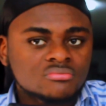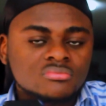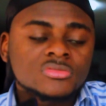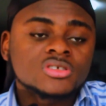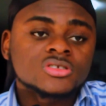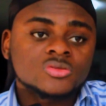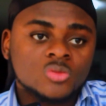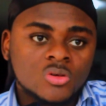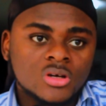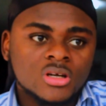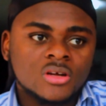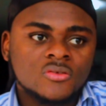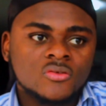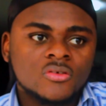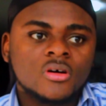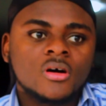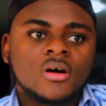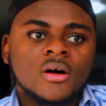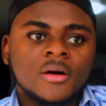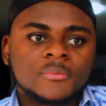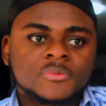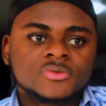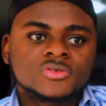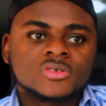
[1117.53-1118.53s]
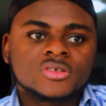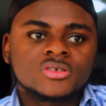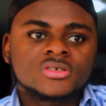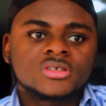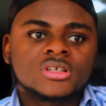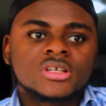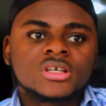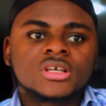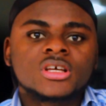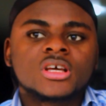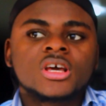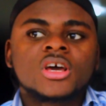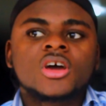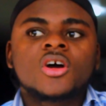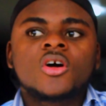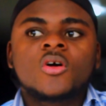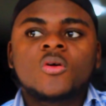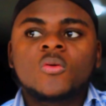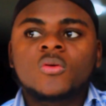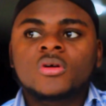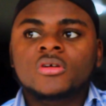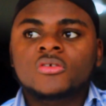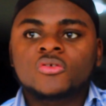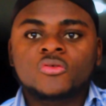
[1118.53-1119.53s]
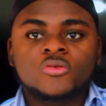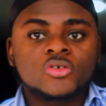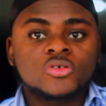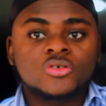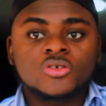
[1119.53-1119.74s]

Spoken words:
It's wonderful. Absolutely wonderful.